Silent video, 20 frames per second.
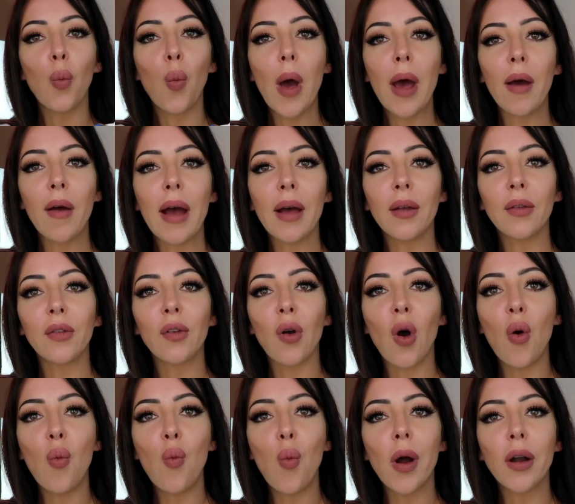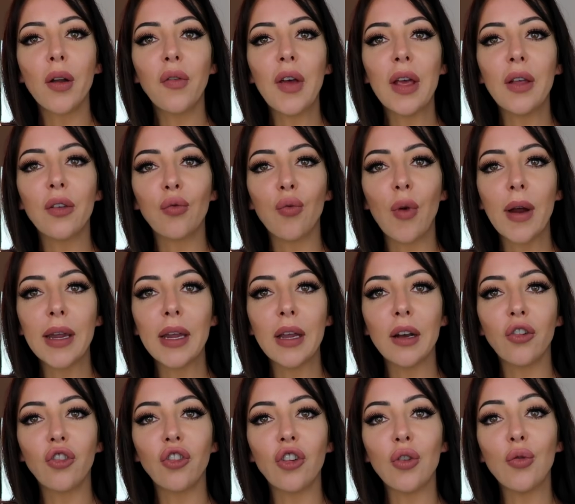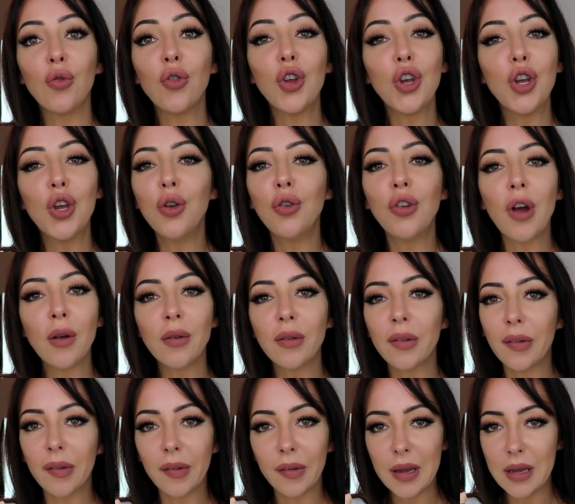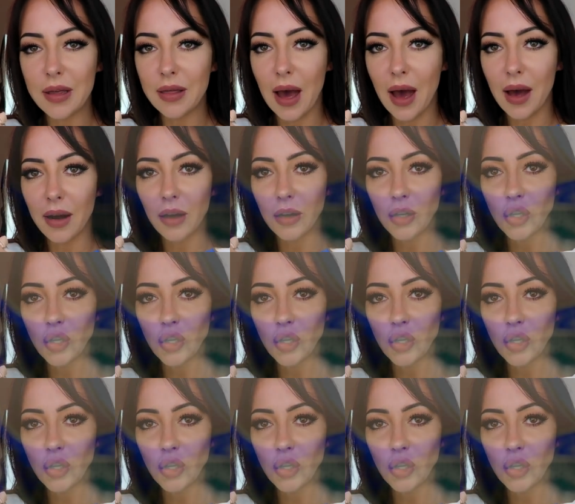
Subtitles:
Whereas on one of his regular shoes, you don't see that